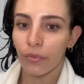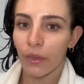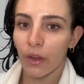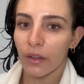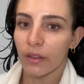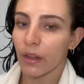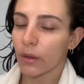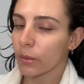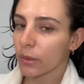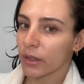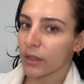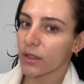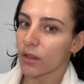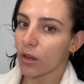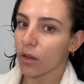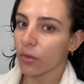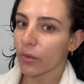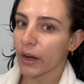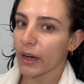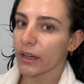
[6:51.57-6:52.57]
Then when it's
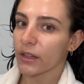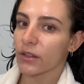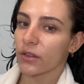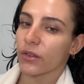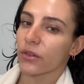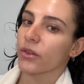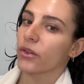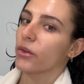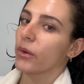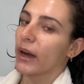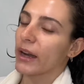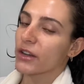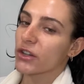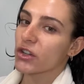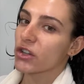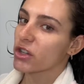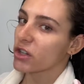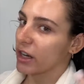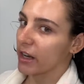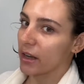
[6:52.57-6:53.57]
all raked through, I
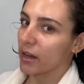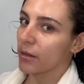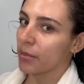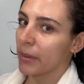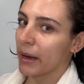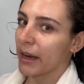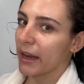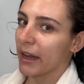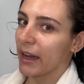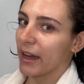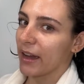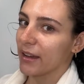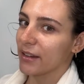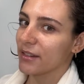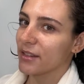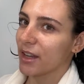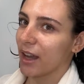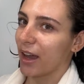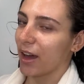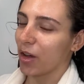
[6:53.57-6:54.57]
shake my head
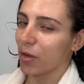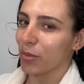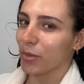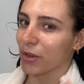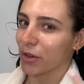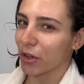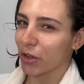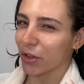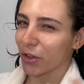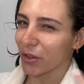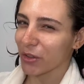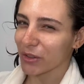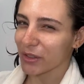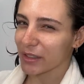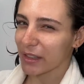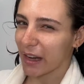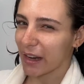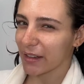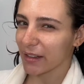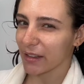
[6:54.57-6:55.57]
to help the curls
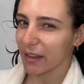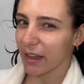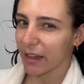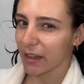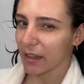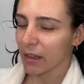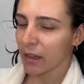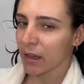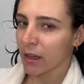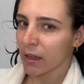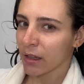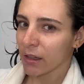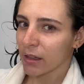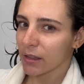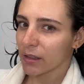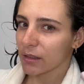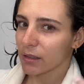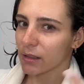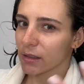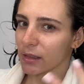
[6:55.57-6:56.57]
kind of like
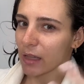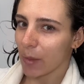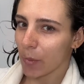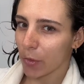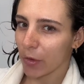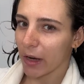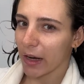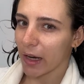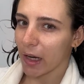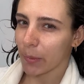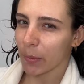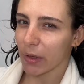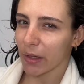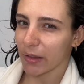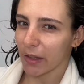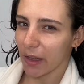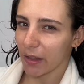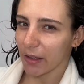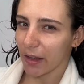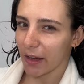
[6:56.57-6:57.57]
separate but
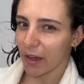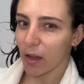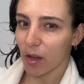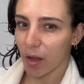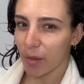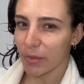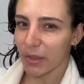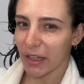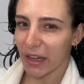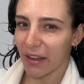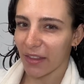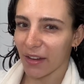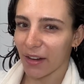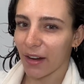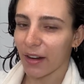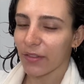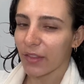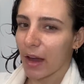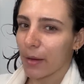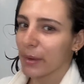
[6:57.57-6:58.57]
then like clump together,
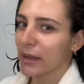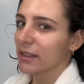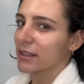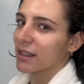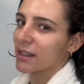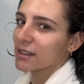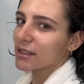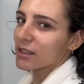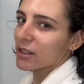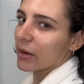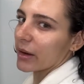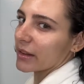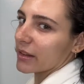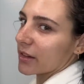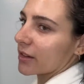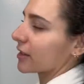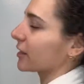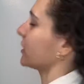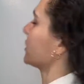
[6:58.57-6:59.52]
if that makes sense. So I literally